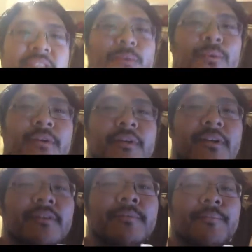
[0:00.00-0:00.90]
That's a weird
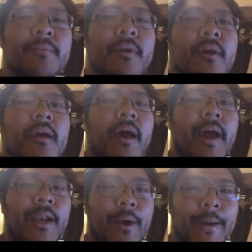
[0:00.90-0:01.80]
color.
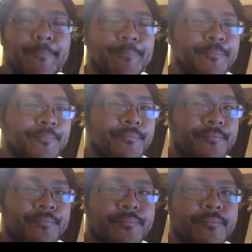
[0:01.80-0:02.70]
Anyway,
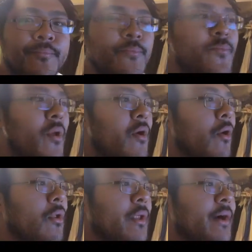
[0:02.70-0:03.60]

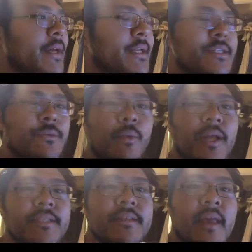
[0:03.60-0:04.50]
hola, it is
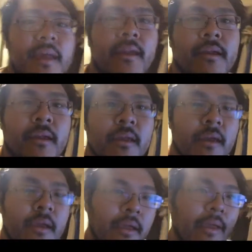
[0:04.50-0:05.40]
Wednesday,
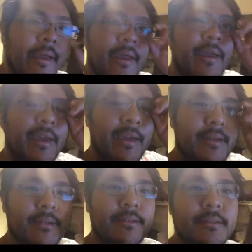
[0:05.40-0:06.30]

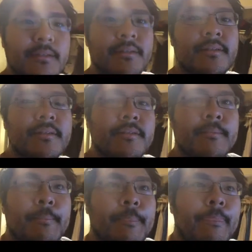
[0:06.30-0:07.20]
and
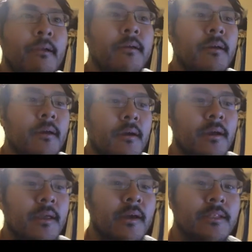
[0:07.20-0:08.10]

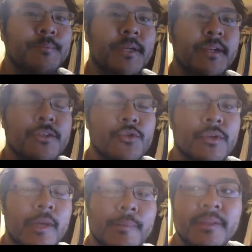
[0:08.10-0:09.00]
yeah, it's been an
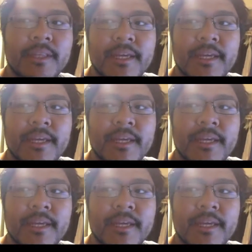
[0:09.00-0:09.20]
interesting couple of